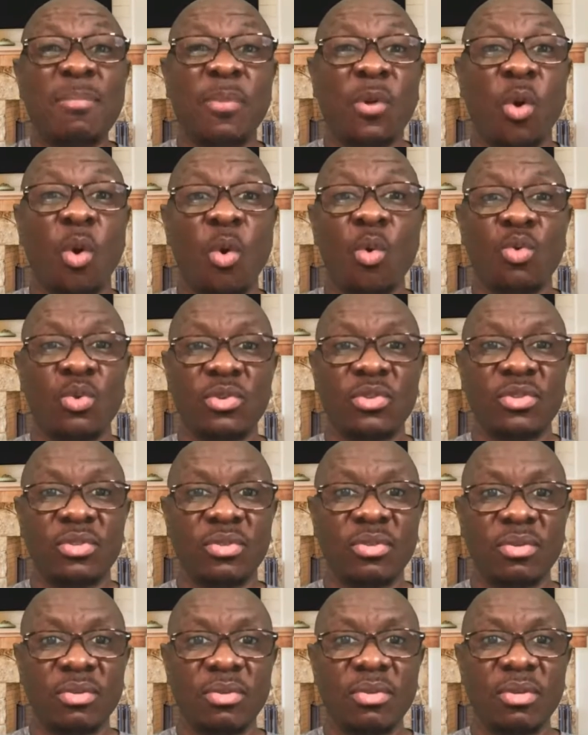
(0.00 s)
code.
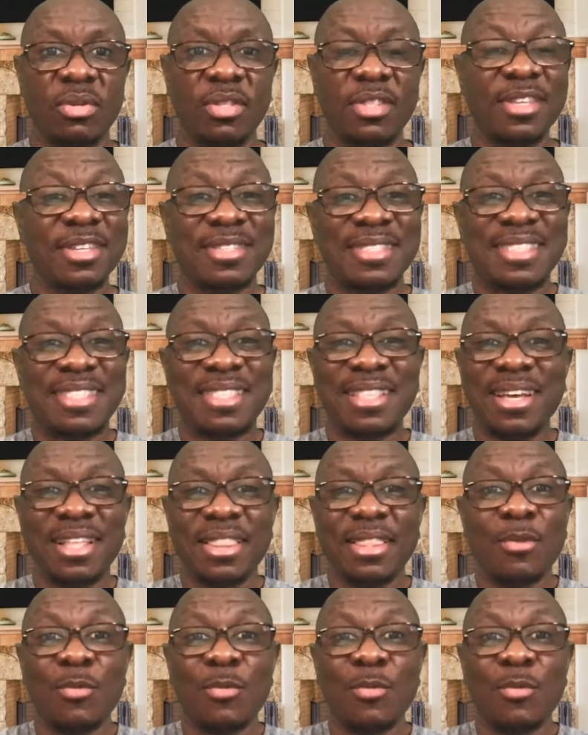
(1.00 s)
That's nothing.